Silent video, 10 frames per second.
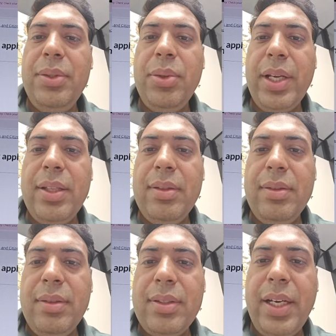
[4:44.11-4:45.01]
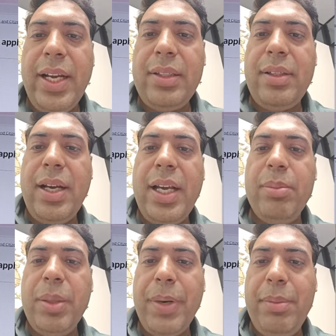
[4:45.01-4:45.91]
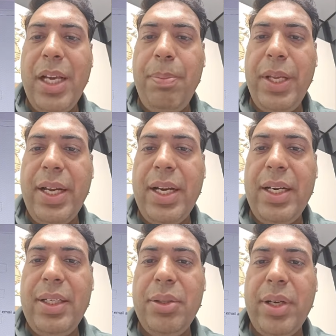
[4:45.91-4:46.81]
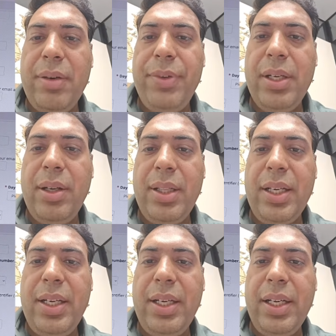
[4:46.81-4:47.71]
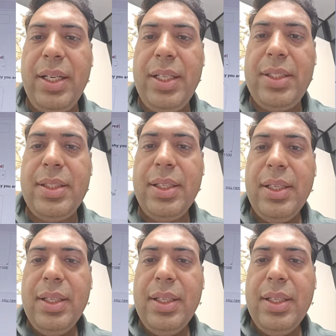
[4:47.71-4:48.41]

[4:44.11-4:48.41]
you can select I am the primary applicant. You can fill all the details,